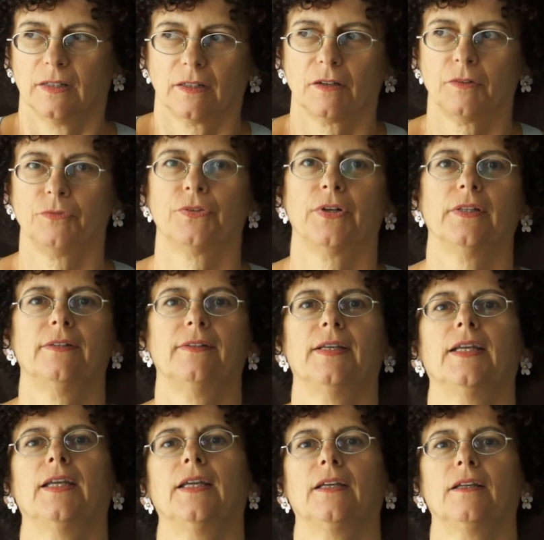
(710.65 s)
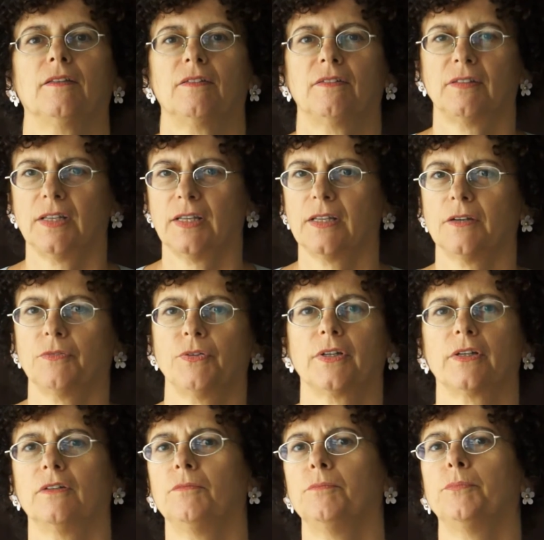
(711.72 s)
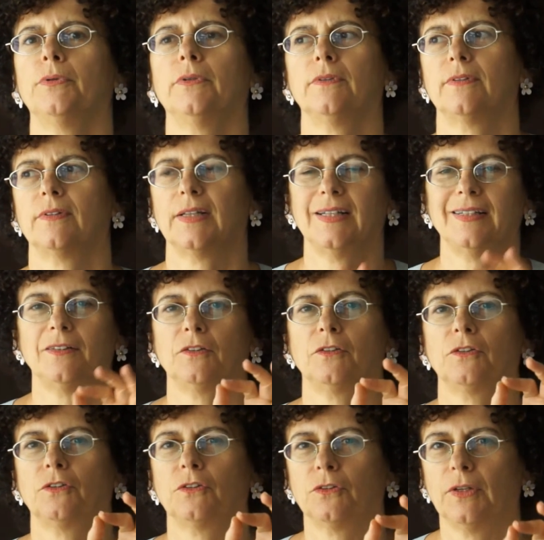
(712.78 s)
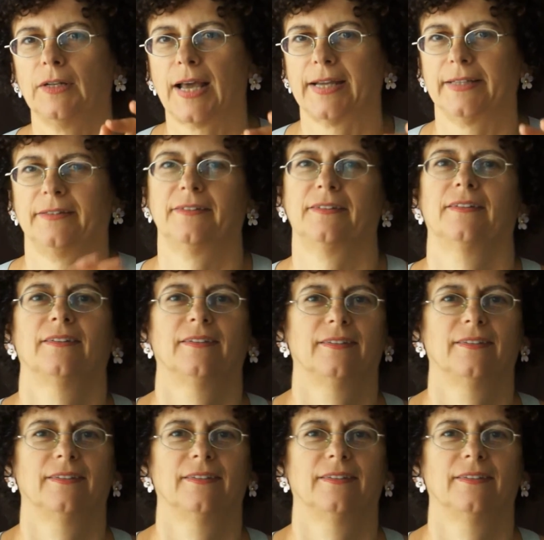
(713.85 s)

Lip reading: confronting and seeing if we can put a little light